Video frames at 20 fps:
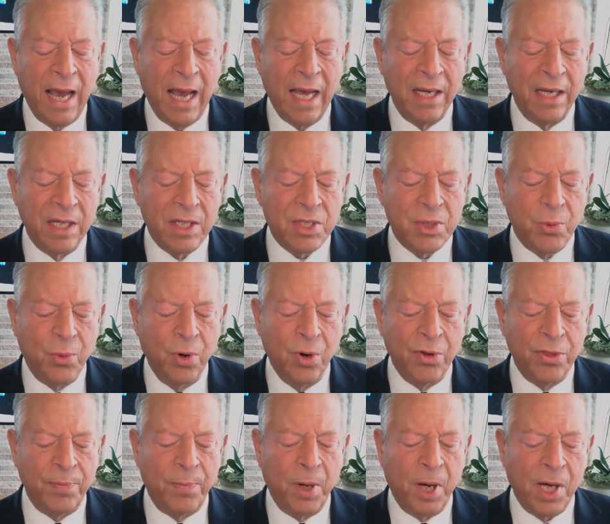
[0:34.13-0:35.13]
And it's
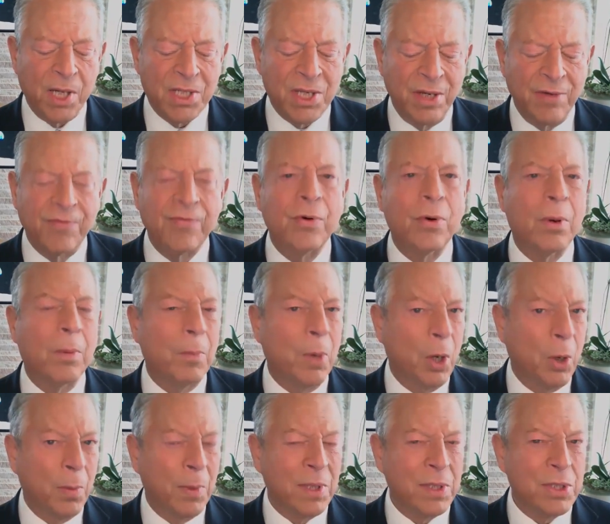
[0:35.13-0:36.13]
worth pausing for
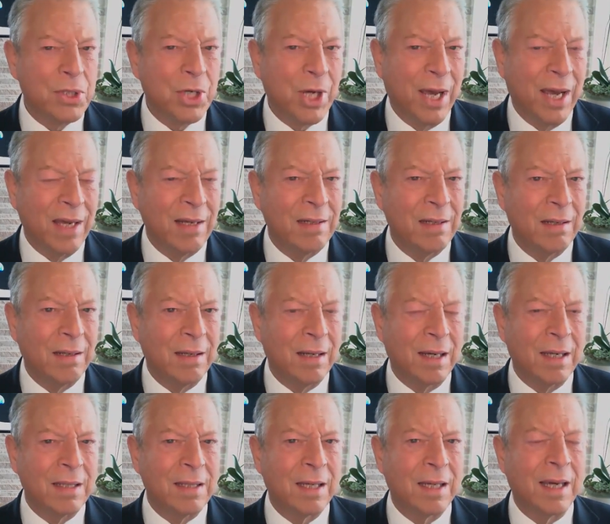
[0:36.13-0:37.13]
a moment, Jake, to
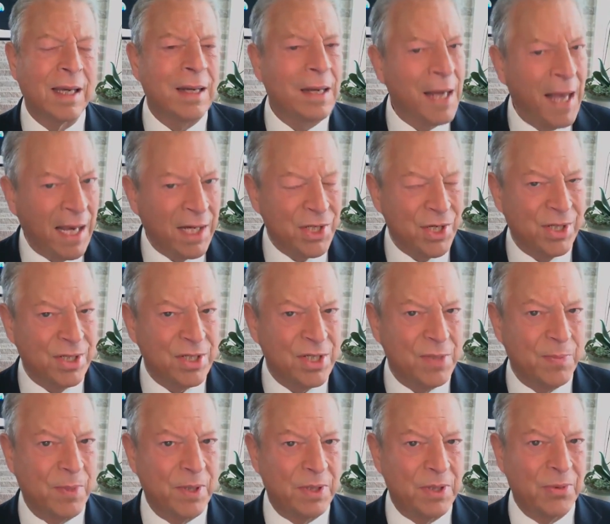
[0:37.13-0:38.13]
look at the
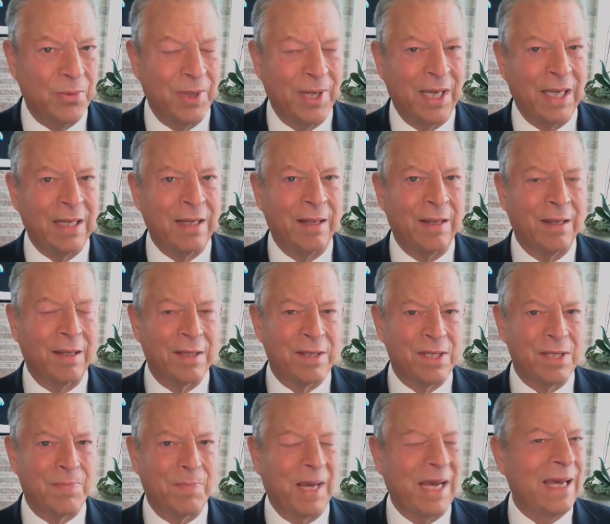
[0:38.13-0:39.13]
connections between
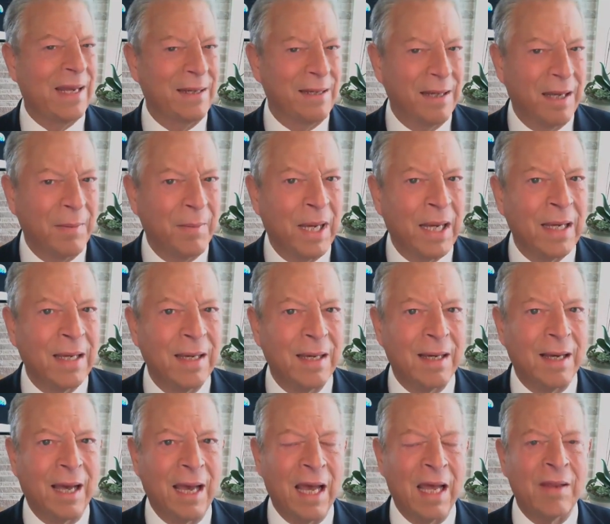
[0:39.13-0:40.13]
this pandemic
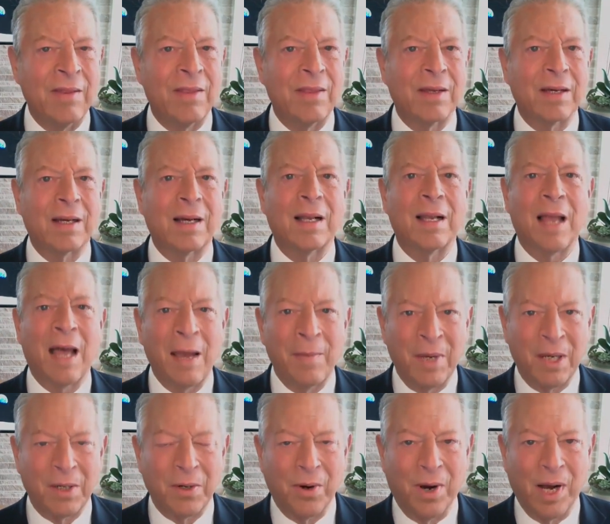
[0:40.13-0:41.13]
and the
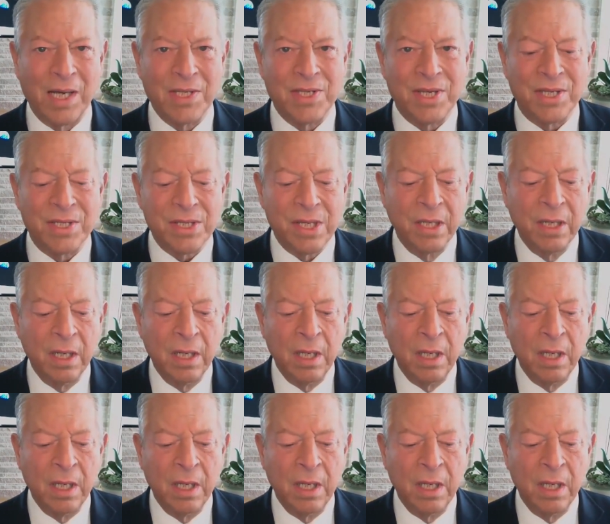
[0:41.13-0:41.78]
climate crisis.